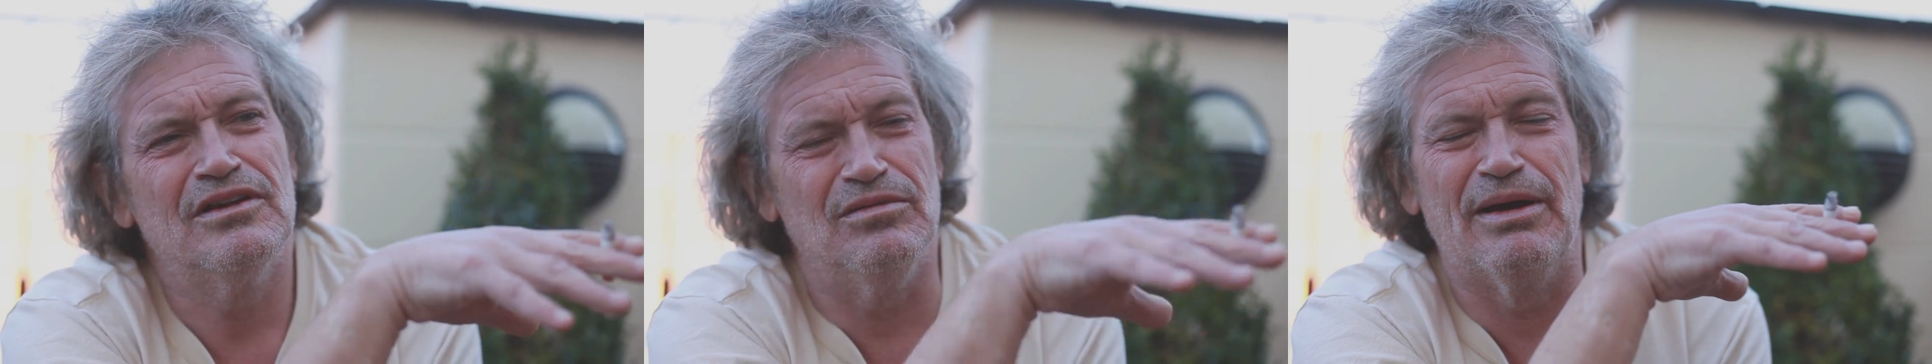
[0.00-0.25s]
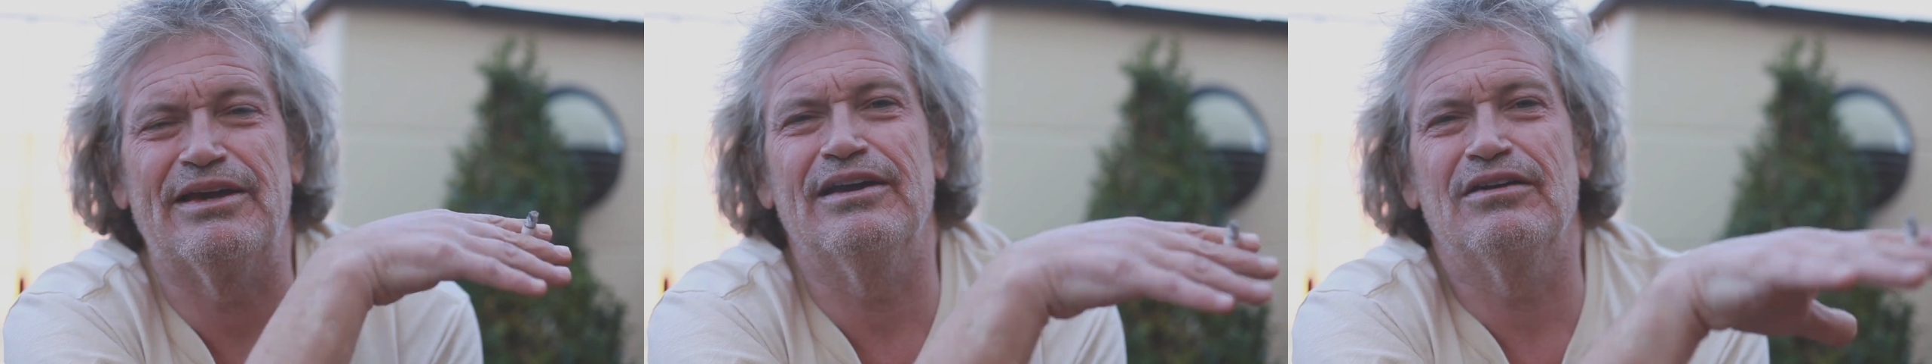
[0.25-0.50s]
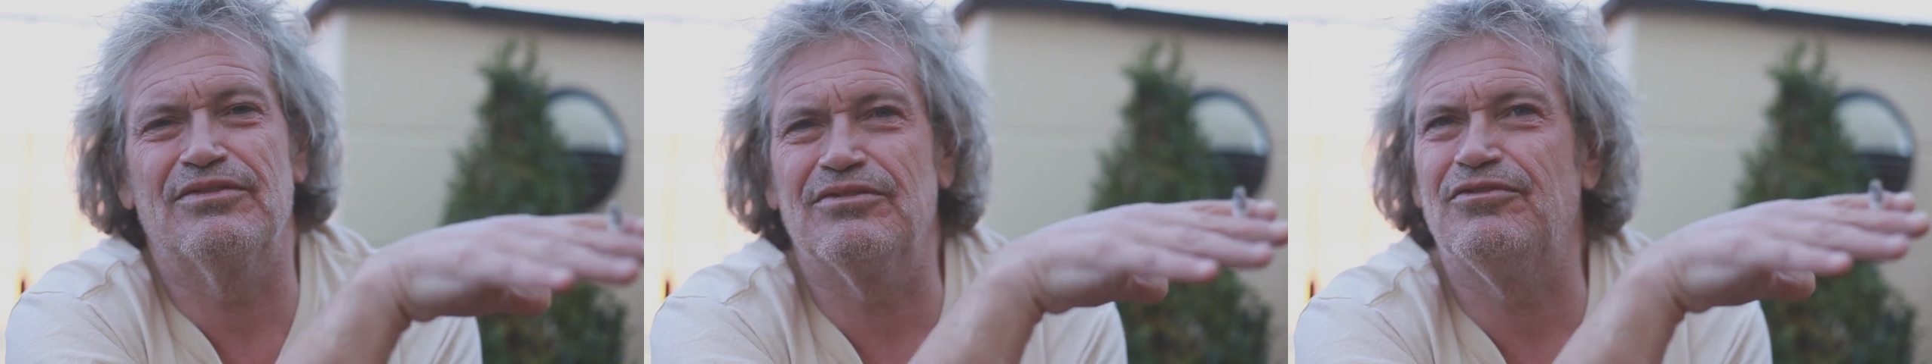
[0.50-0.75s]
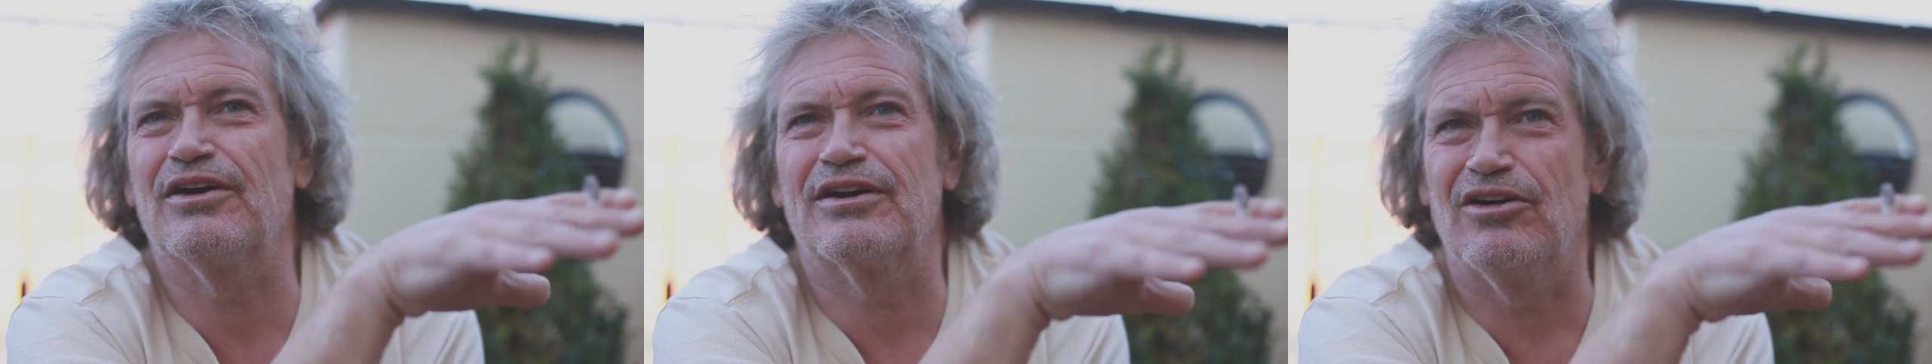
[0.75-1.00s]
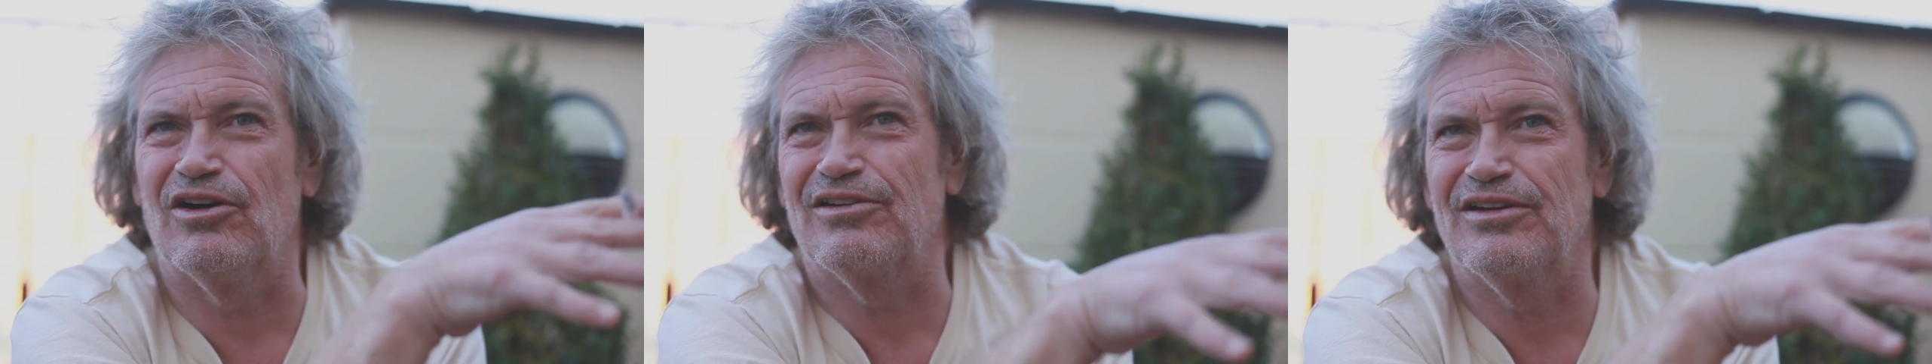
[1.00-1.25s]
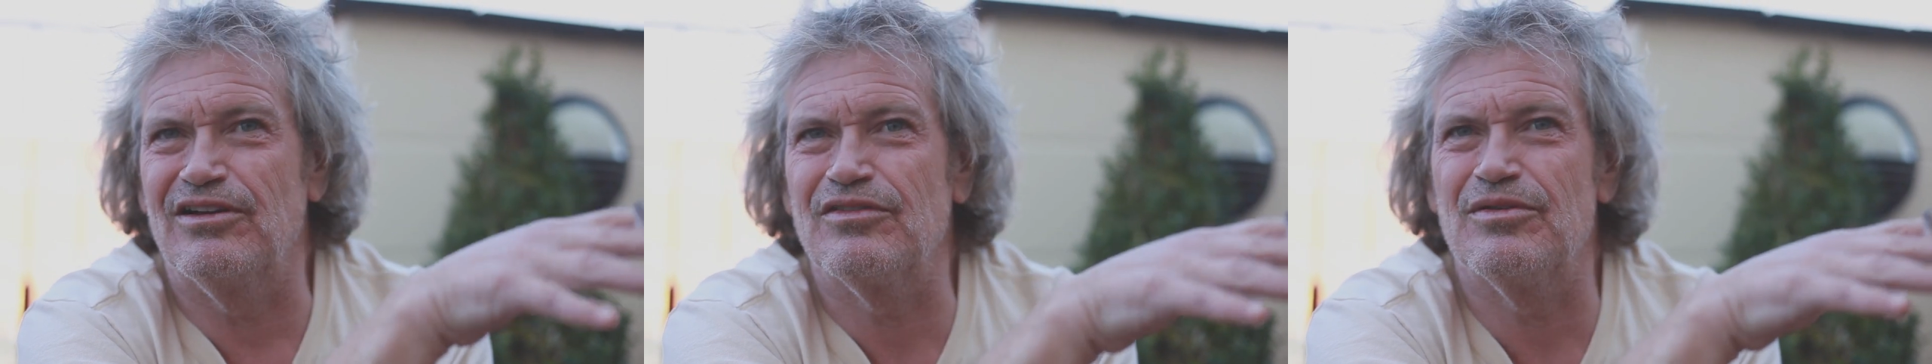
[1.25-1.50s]
the making of the fucking art,
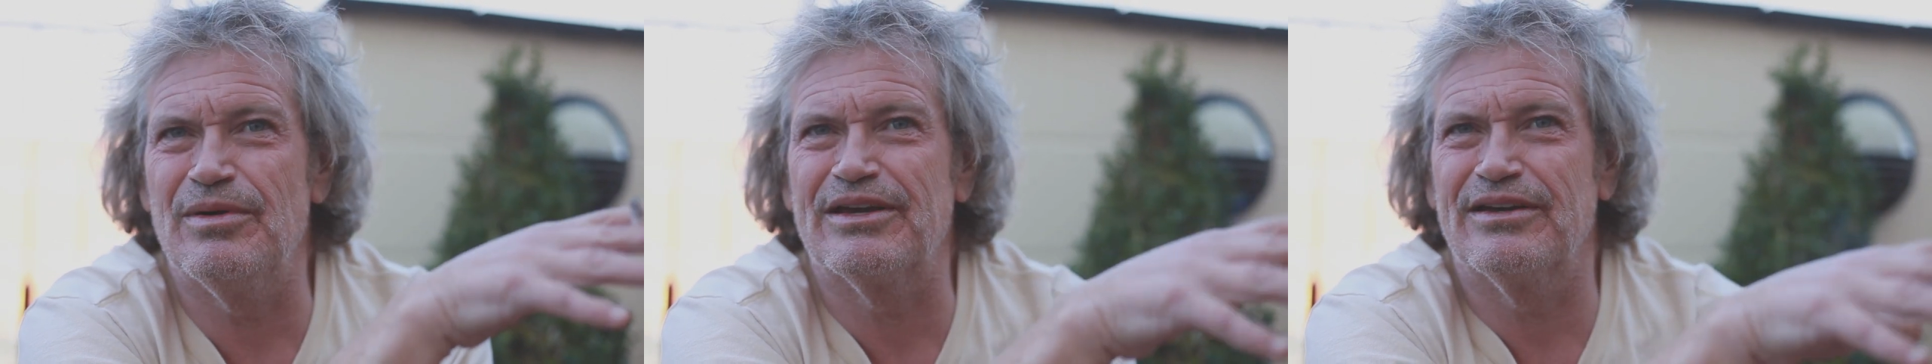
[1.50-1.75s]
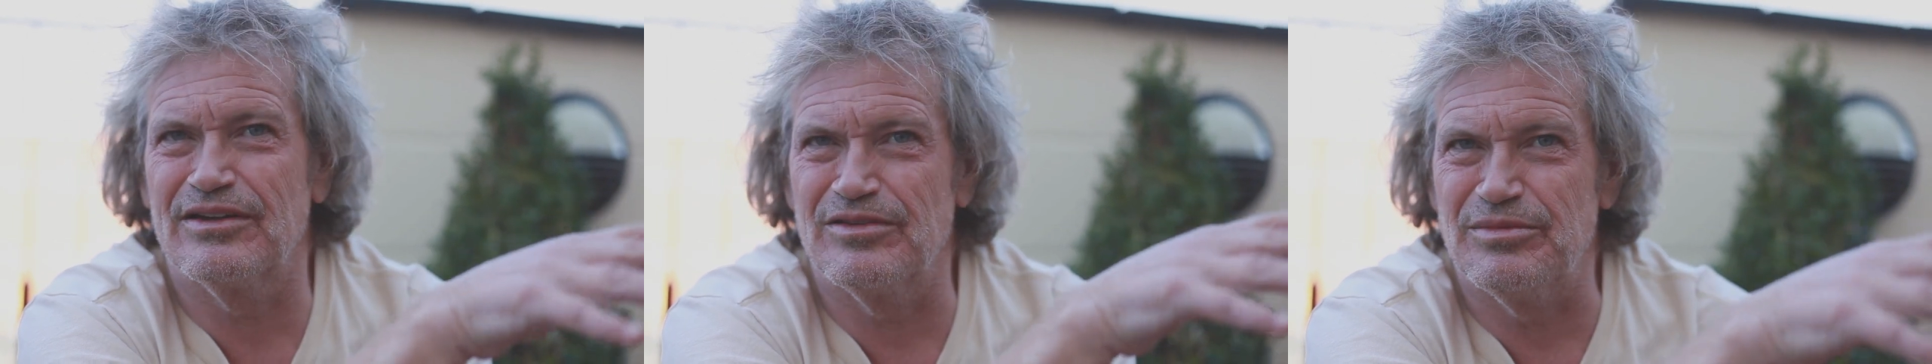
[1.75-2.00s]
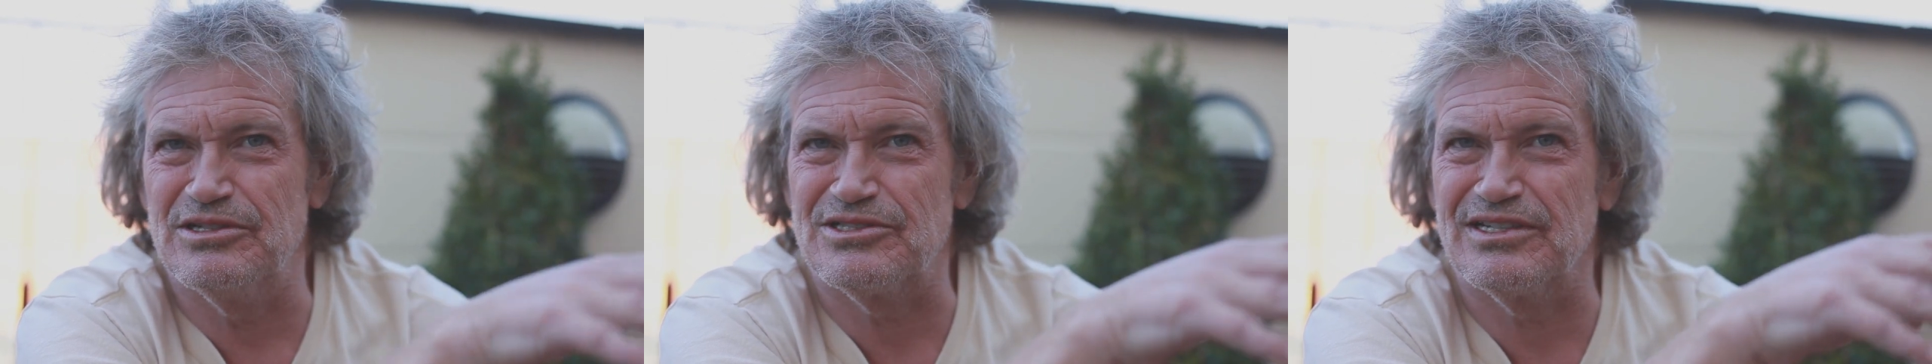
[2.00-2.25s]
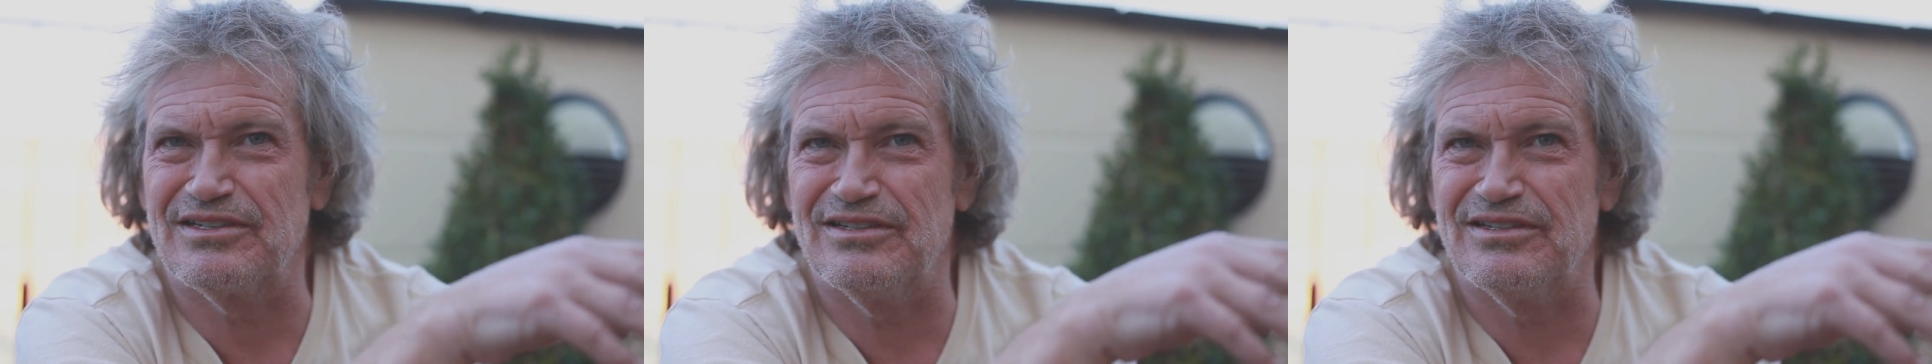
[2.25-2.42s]
you know, the making of the music,